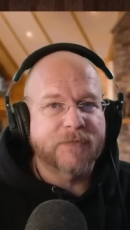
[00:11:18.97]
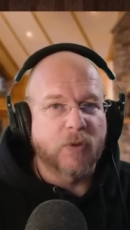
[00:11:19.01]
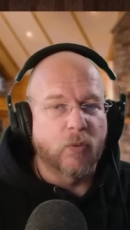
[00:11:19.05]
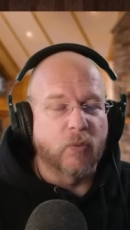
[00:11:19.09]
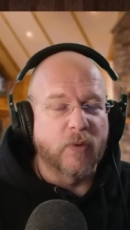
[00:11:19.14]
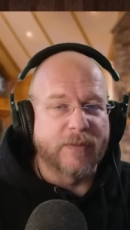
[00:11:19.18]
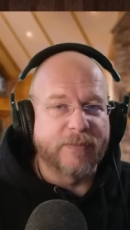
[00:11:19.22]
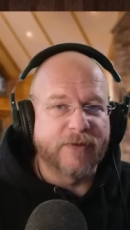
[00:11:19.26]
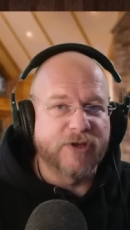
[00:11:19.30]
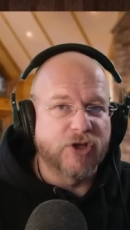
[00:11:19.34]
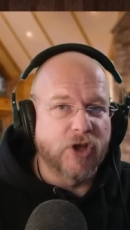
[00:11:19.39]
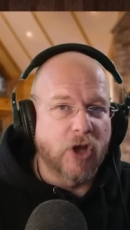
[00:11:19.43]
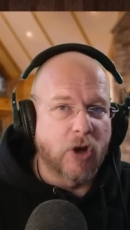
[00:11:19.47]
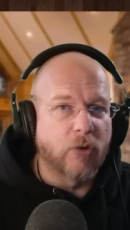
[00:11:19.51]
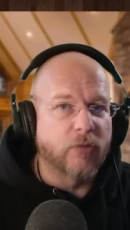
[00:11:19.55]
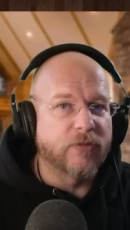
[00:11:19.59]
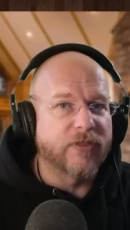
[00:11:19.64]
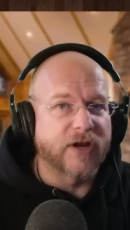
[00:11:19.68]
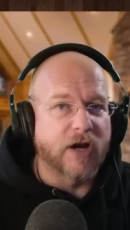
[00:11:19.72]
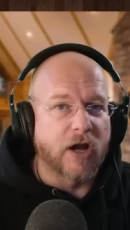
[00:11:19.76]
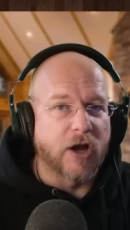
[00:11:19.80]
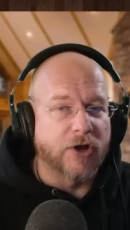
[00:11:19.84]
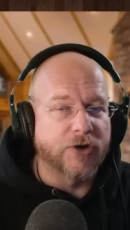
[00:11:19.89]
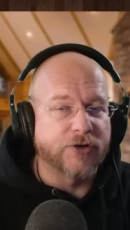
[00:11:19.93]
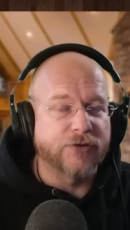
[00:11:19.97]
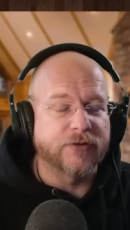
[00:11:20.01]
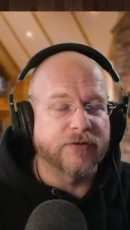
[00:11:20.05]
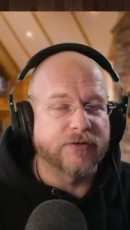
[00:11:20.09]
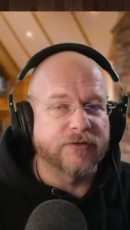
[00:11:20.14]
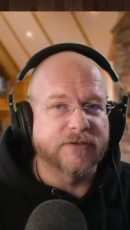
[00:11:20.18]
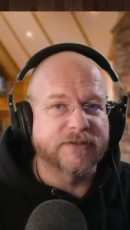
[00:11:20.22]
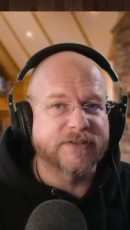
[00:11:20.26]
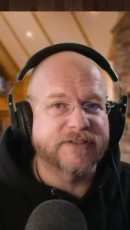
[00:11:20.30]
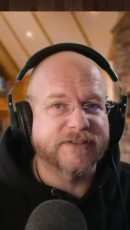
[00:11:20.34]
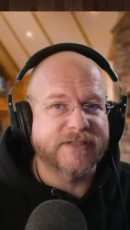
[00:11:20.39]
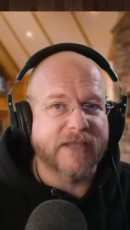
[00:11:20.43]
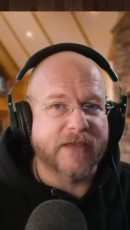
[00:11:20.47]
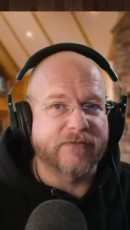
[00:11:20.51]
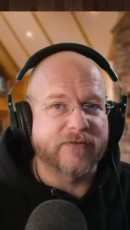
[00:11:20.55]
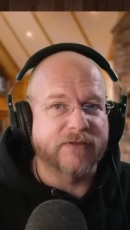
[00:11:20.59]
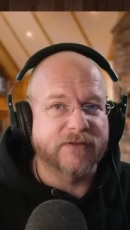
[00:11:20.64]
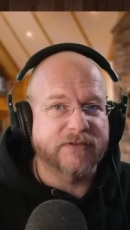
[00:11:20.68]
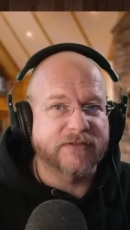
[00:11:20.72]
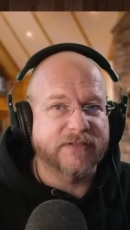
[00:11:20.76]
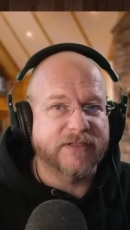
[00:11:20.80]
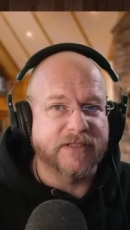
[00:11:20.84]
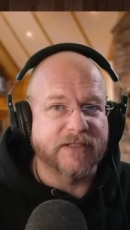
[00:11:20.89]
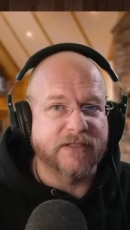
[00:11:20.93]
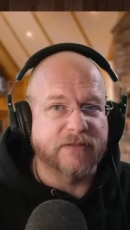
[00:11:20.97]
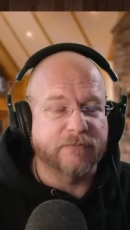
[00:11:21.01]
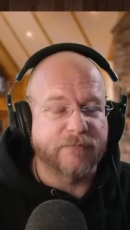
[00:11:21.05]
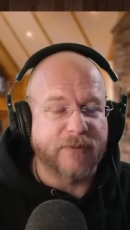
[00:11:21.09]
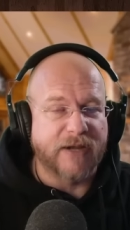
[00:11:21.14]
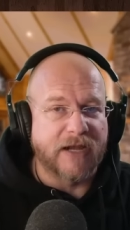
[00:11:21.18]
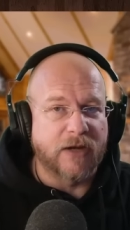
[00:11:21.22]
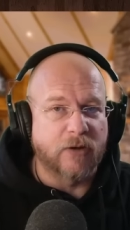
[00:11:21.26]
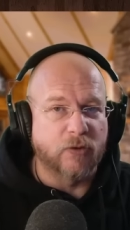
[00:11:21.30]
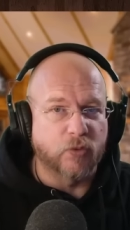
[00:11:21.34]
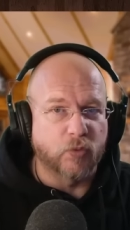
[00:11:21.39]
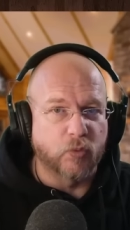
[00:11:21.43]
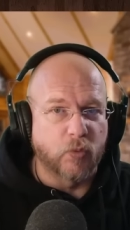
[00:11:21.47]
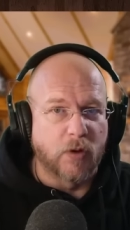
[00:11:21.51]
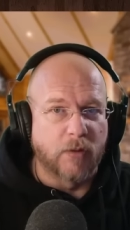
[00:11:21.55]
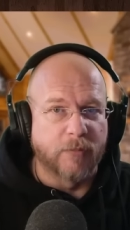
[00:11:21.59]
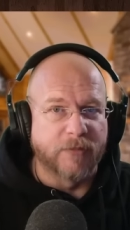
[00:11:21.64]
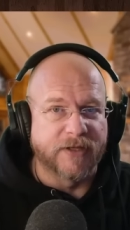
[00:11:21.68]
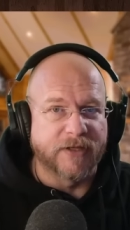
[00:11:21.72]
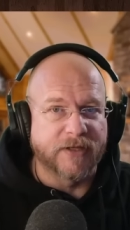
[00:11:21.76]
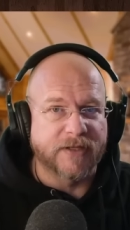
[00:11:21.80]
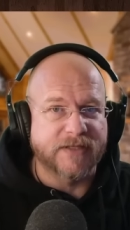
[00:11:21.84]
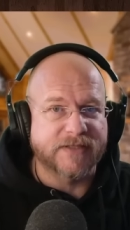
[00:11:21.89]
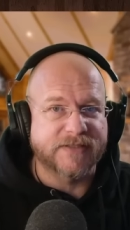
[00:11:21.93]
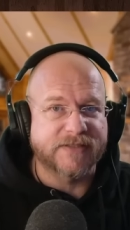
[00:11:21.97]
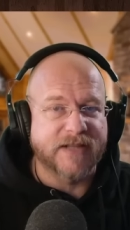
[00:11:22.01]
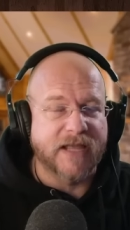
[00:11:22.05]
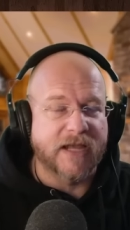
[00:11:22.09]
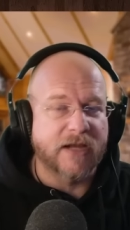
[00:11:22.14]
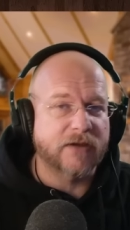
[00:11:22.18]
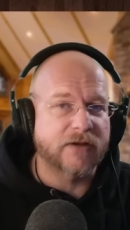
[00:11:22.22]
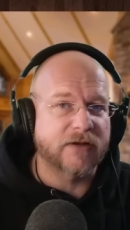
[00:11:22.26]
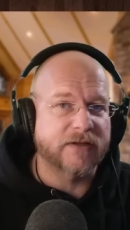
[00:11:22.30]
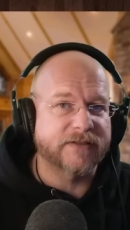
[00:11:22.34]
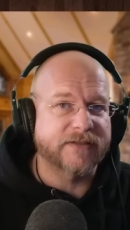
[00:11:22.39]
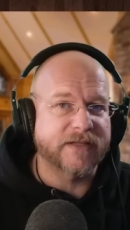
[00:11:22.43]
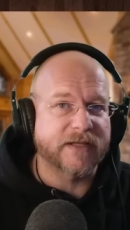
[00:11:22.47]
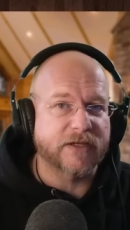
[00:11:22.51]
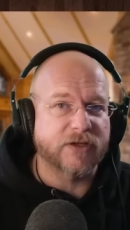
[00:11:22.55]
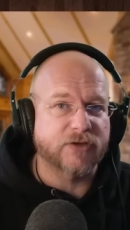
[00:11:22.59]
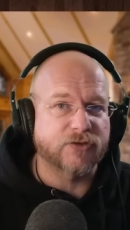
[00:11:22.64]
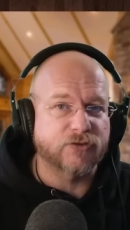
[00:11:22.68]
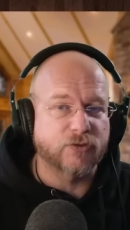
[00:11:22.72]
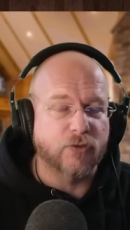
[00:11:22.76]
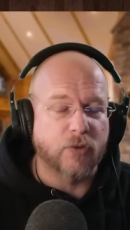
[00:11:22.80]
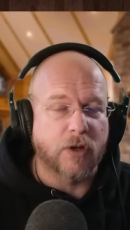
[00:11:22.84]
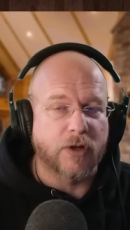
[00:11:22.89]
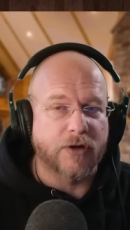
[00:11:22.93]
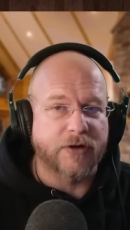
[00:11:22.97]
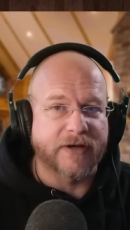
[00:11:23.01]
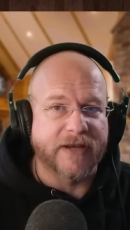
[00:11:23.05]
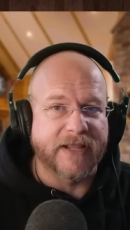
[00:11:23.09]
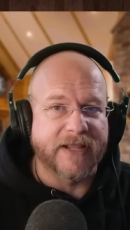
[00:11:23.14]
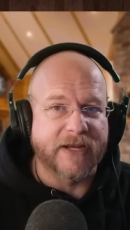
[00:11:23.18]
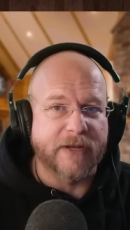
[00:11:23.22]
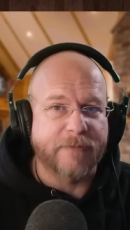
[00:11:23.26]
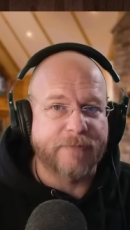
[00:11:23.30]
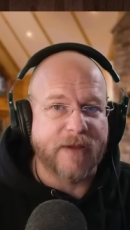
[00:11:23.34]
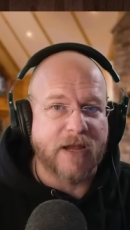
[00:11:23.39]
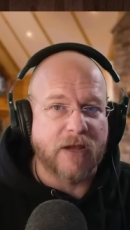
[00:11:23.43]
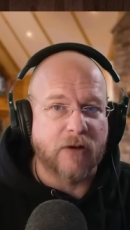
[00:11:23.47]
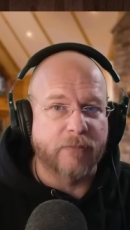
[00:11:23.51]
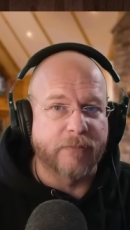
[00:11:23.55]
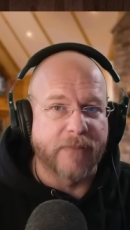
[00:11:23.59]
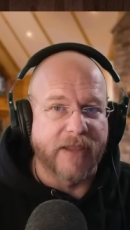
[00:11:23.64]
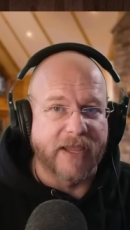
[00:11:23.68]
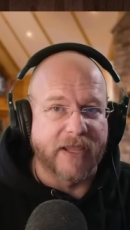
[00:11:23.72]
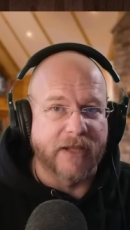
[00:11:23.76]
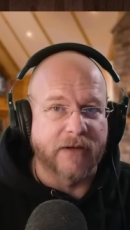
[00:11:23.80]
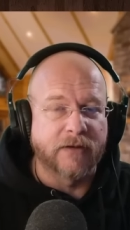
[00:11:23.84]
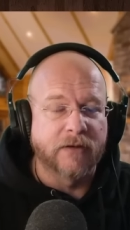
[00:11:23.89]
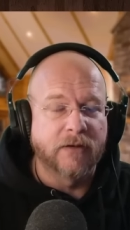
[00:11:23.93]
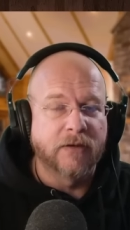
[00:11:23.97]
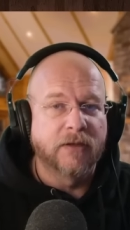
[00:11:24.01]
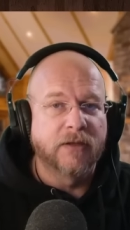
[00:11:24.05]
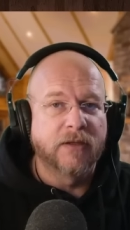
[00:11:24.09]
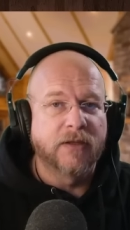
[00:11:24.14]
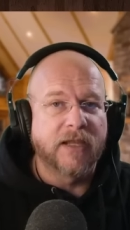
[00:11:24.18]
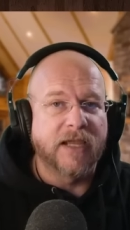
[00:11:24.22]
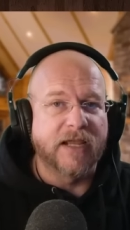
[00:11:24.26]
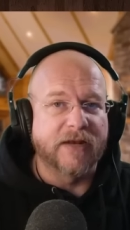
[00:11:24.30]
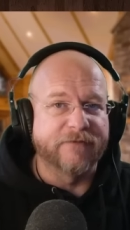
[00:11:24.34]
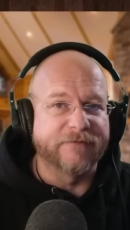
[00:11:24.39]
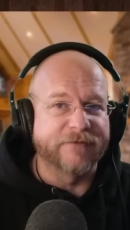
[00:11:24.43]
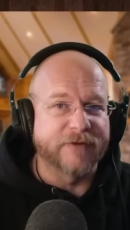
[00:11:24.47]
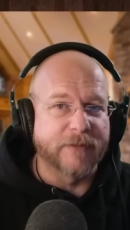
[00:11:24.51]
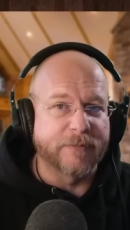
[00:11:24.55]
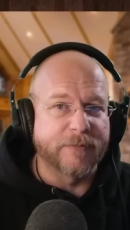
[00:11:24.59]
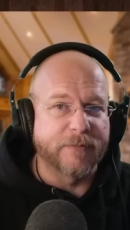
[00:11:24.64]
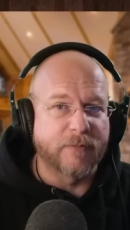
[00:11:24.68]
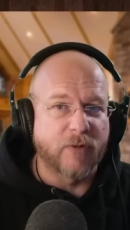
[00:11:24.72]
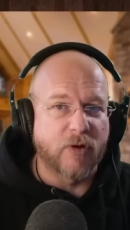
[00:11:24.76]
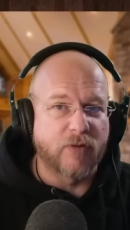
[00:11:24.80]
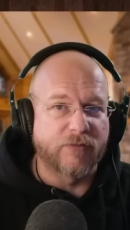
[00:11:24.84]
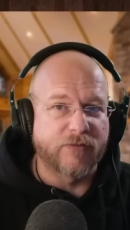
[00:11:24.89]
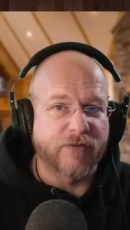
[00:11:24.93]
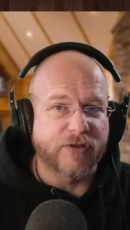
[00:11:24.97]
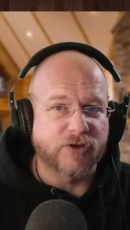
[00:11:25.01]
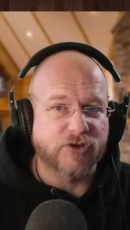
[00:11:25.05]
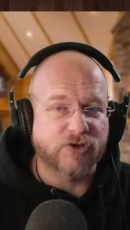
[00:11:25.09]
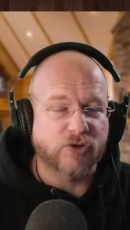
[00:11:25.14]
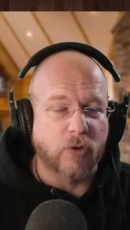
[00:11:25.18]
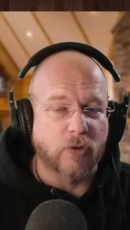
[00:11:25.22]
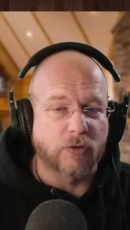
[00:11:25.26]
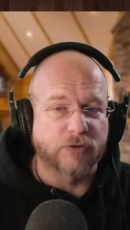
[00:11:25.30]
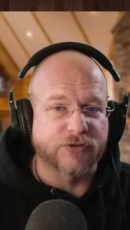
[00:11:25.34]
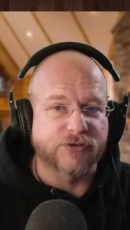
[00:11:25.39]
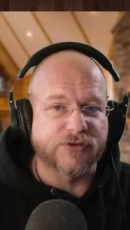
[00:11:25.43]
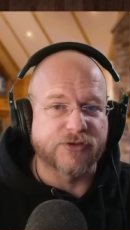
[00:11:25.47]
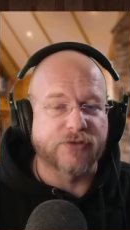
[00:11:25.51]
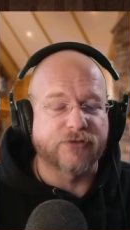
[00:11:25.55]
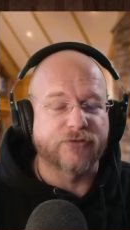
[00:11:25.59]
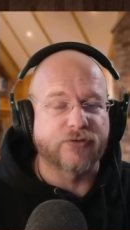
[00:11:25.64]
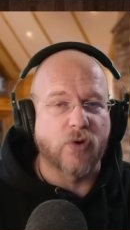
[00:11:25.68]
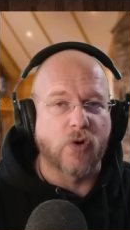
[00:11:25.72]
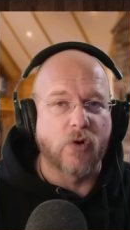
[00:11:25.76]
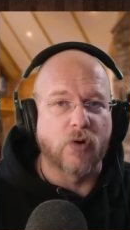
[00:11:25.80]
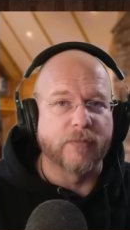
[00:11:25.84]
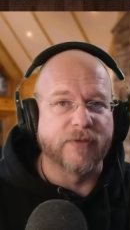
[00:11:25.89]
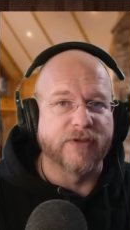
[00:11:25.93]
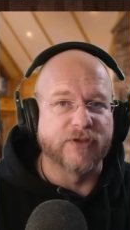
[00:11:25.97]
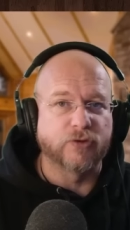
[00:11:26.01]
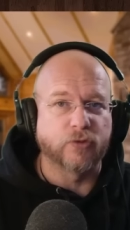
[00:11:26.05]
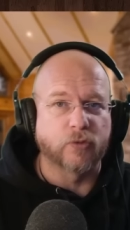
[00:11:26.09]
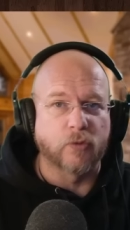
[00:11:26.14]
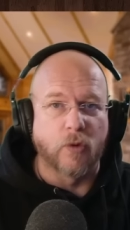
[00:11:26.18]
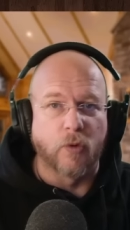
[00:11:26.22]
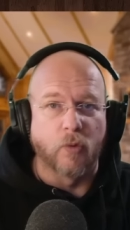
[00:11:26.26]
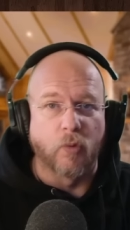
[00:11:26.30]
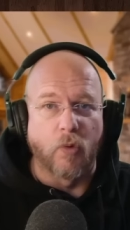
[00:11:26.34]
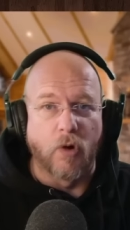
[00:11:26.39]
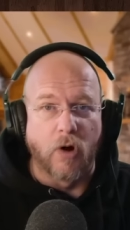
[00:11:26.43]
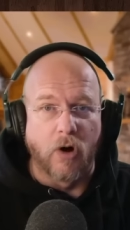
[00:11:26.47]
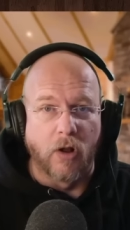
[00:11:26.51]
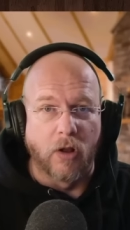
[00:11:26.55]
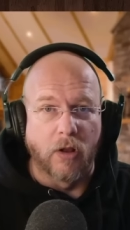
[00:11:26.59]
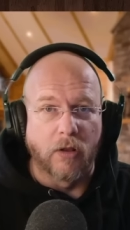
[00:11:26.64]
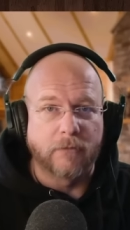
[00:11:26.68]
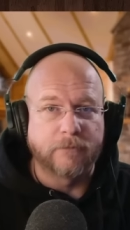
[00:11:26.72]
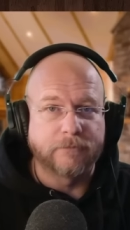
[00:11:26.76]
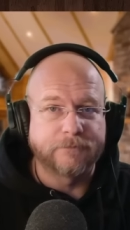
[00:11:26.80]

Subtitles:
women know that a 117-pound woman is not going to take a 280-pound man and flip him over the shoulders and throw him into a wall.